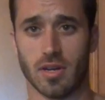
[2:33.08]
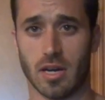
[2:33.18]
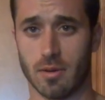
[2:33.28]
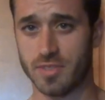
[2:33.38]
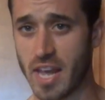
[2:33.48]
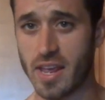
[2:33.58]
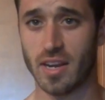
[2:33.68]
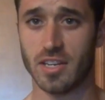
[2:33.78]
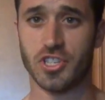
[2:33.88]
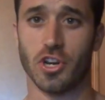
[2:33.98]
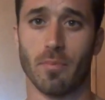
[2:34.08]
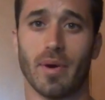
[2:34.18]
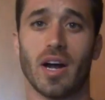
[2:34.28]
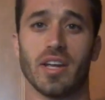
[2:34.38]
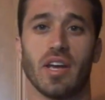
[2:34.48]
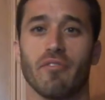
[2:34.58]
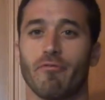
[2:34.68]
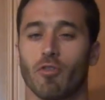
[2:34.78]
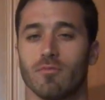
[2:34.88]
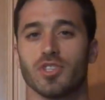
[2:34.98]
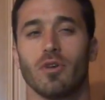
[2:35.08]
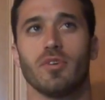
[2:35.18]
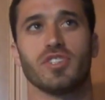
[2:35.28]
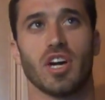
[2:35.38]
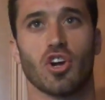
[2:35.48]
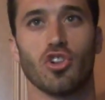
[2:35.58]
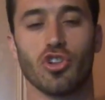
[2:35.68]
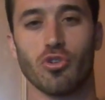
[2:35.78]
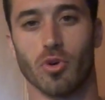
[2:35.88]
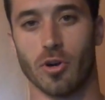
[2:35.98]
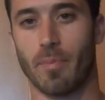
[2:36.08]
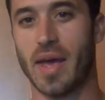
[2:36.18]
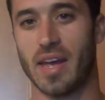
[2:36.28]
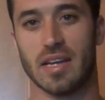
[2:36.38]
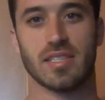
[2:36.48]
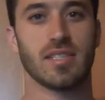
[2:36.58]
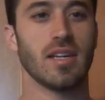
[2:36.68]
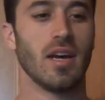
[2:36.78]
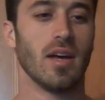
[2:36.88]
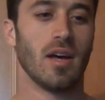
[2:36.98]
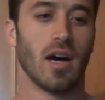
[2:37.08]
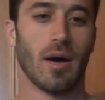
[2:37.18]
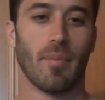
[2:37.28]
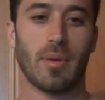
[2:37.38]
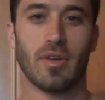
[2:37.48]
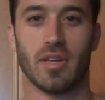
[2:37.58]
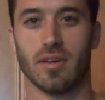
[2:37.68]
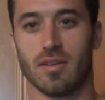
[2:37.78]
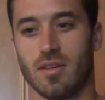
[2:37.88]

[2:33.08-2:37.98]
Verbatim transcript: um, take it into your body, it forms almost a glue or paste, uh, maybe